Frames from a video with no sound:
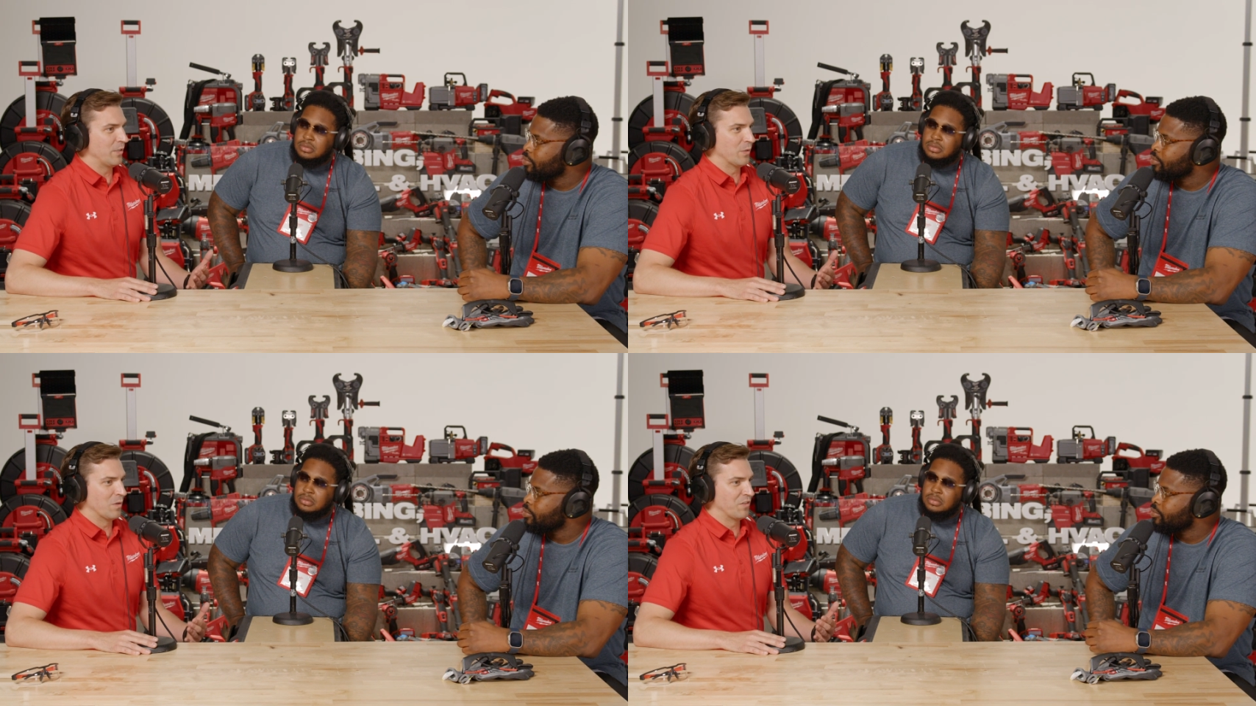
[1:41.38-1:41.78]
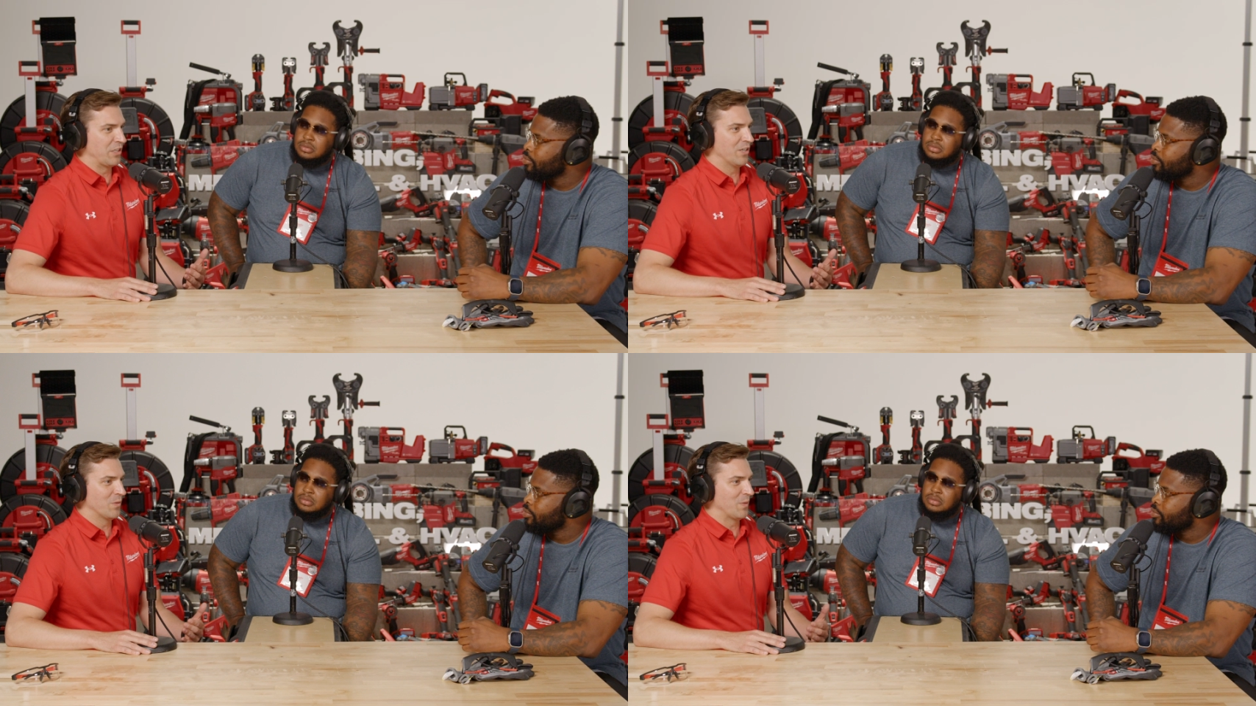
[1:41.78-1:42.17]
Speaker 1: year over
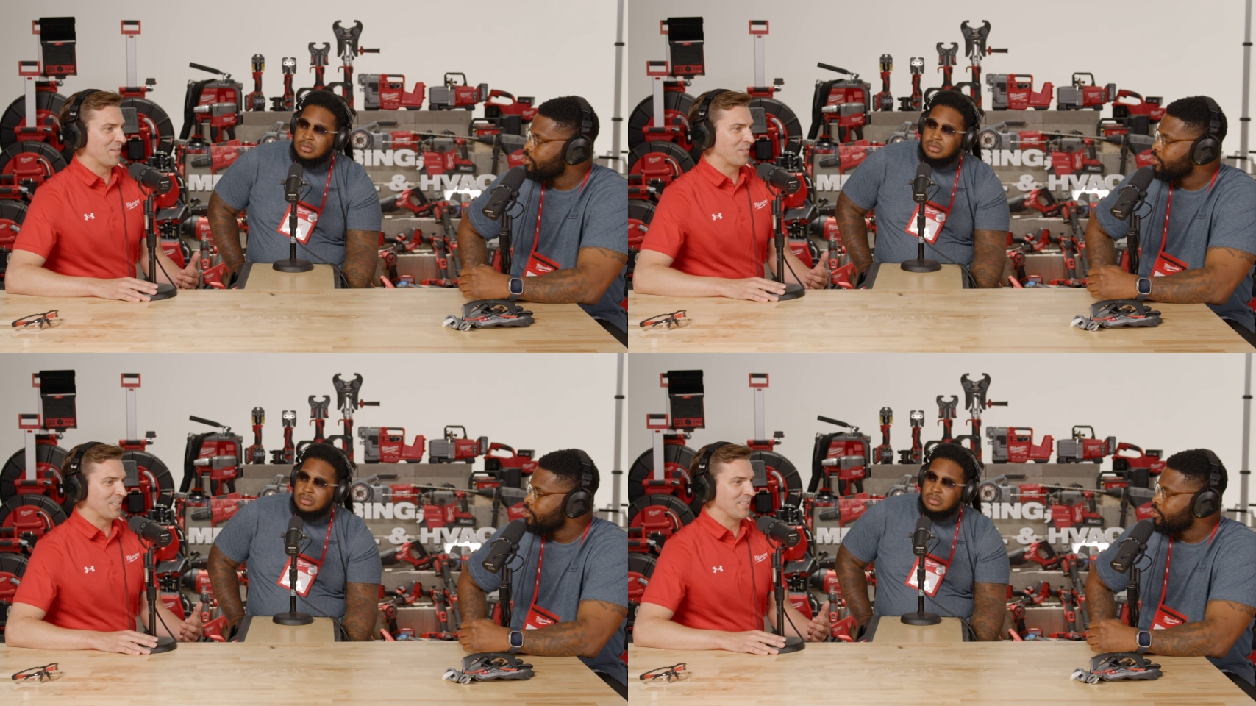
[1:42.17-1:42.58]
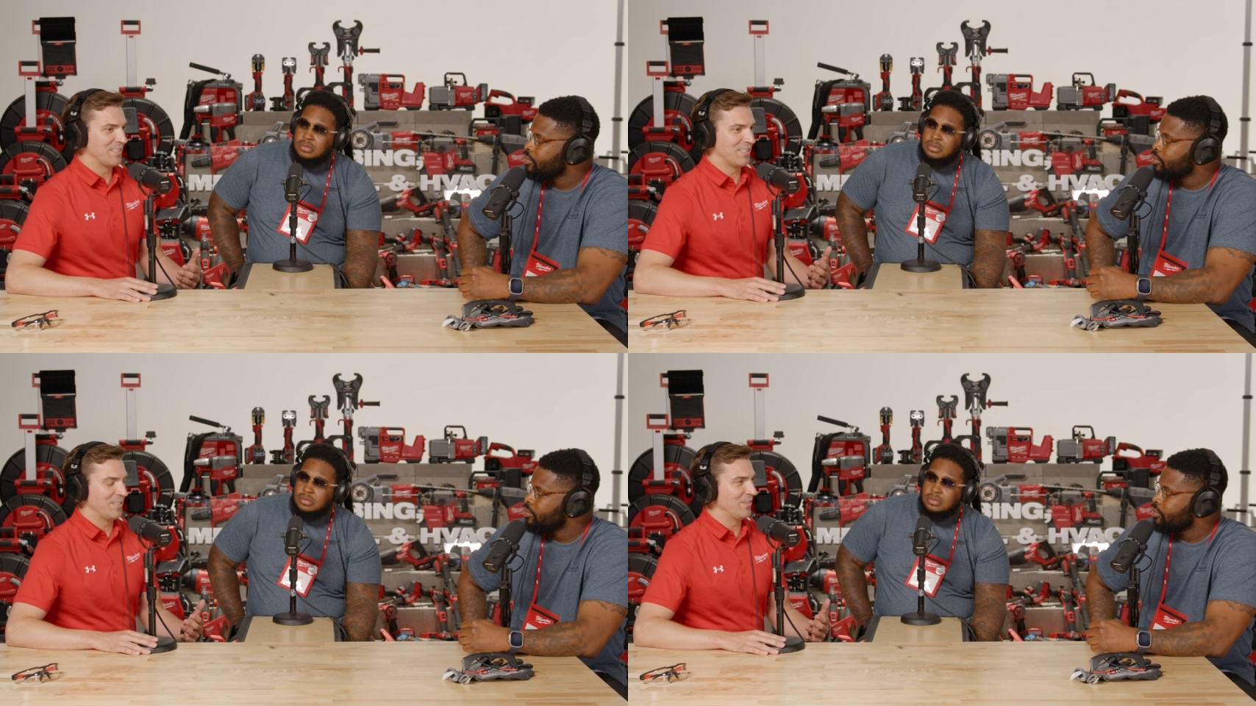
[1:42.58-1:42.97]
year, we have to
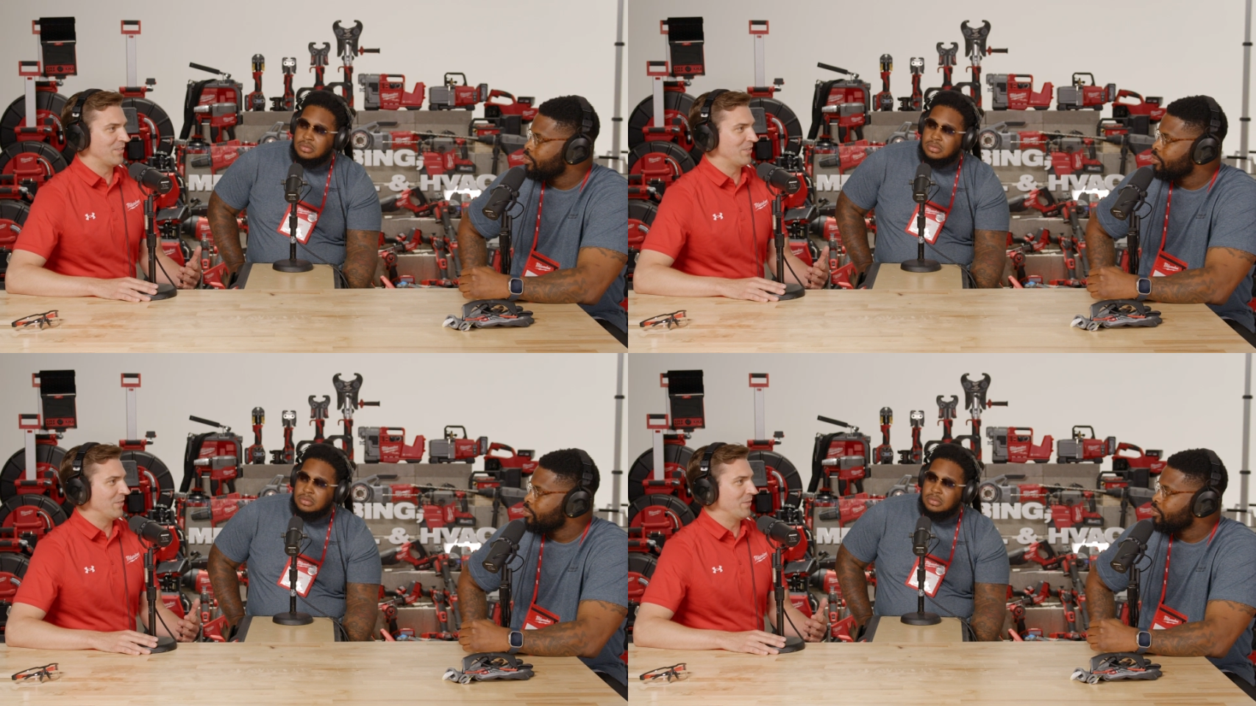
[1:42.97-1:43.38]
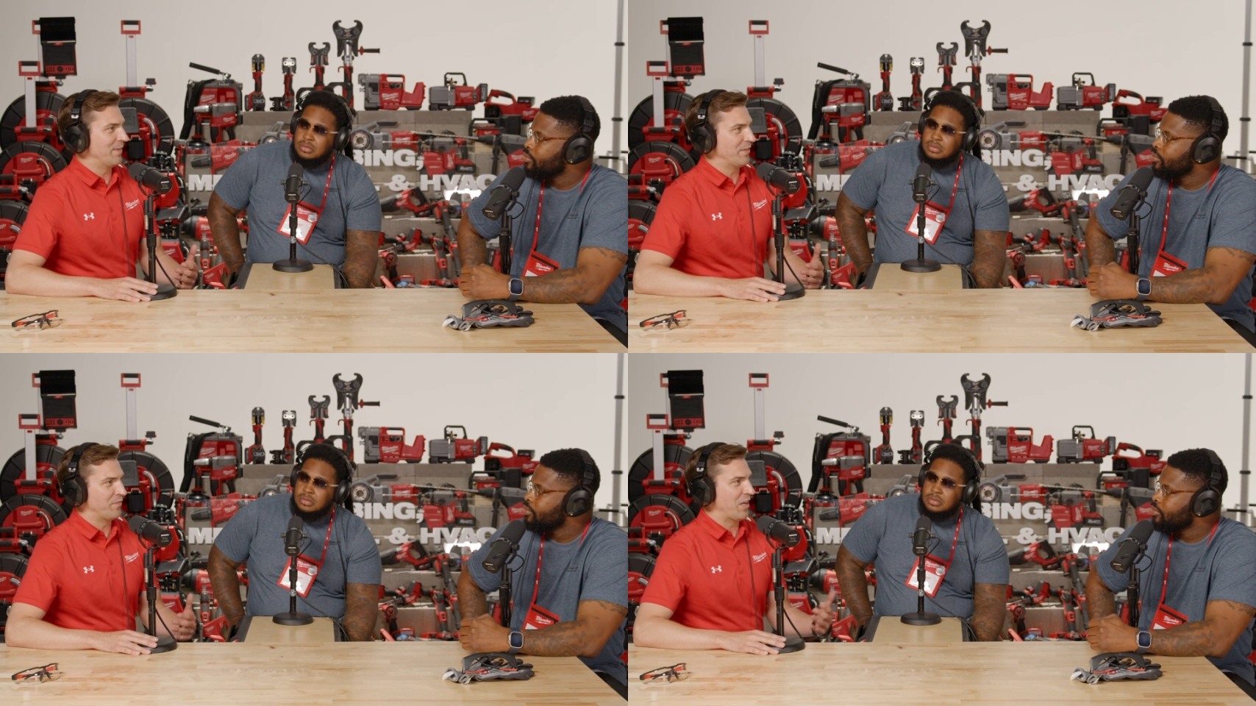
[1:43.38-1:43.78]
continue to
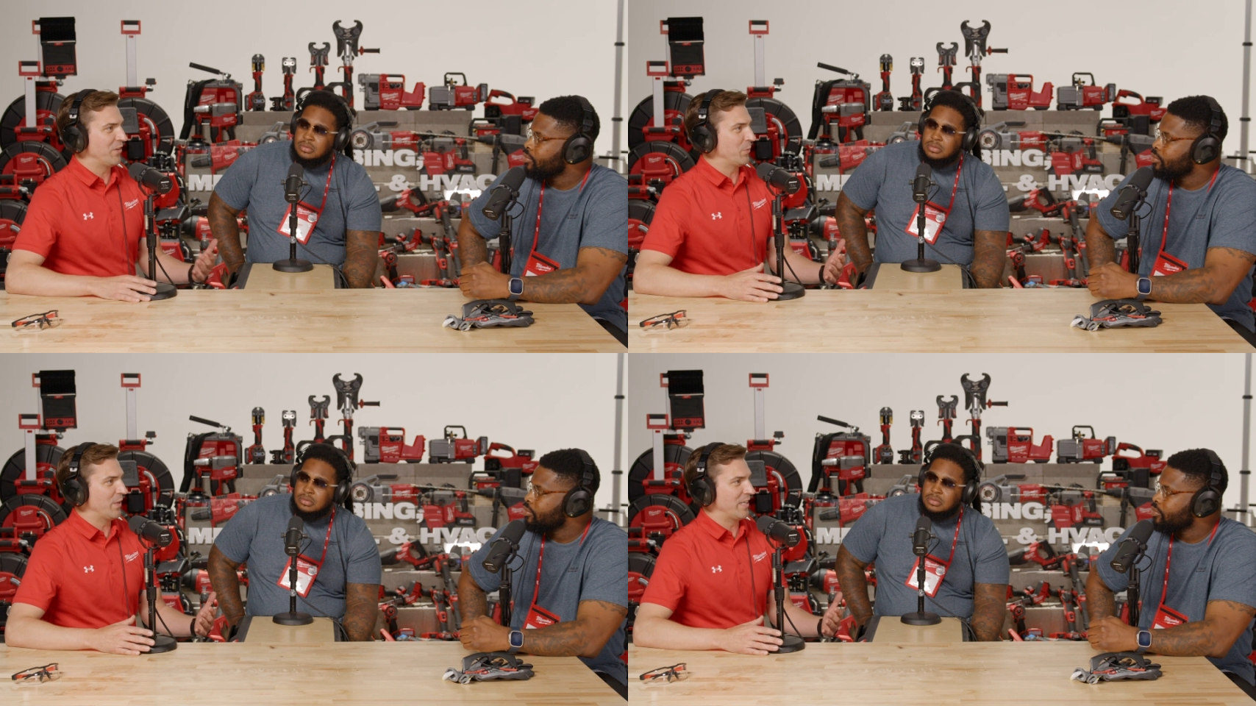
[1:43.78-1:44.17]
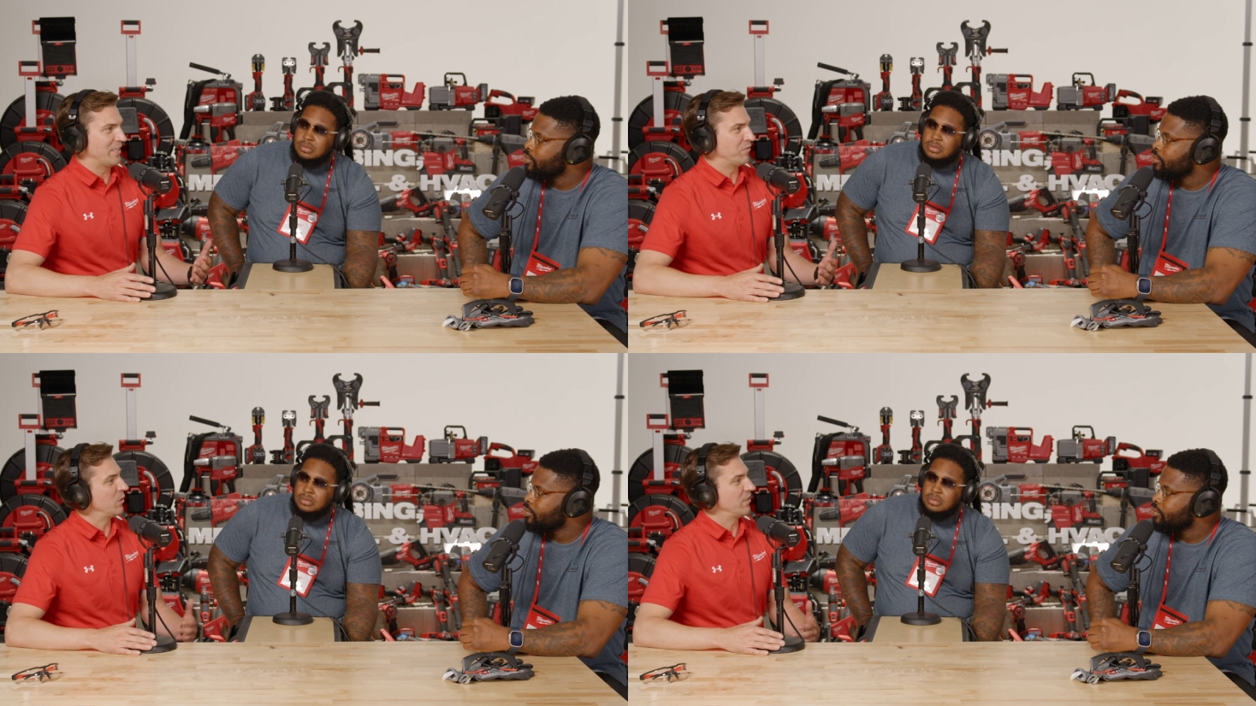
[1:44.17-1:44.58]
evaluate
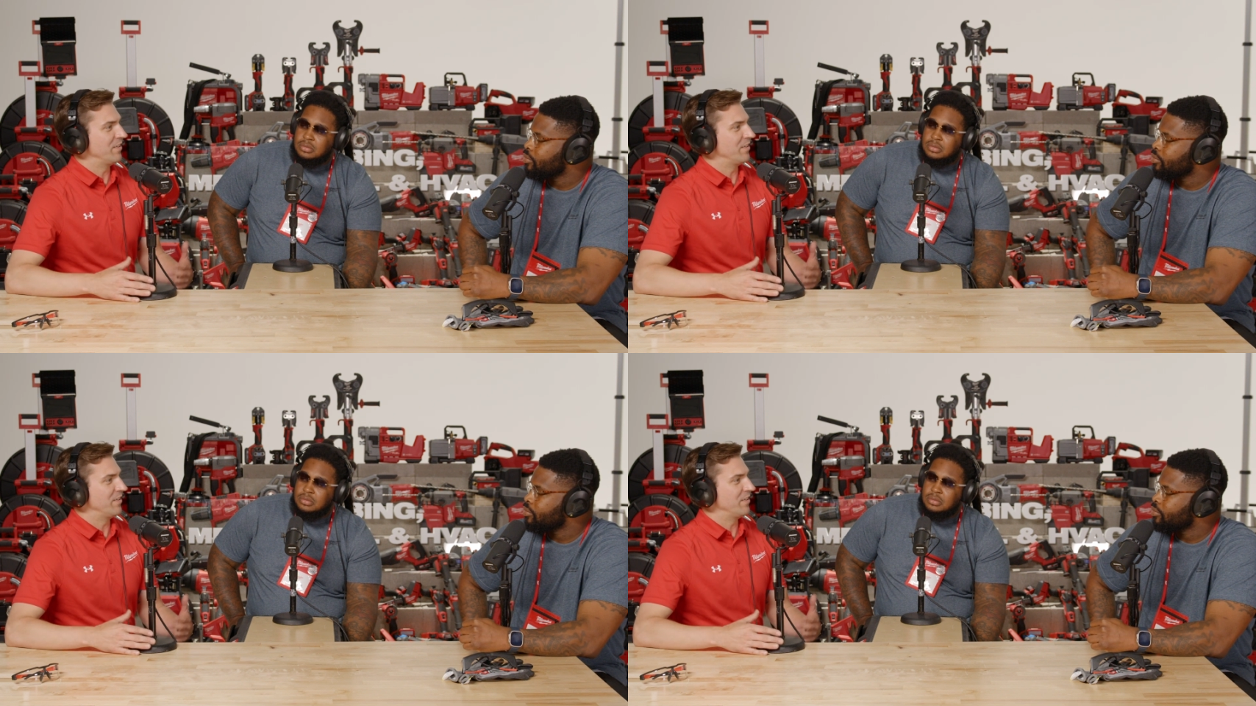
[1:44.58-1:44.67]
if we're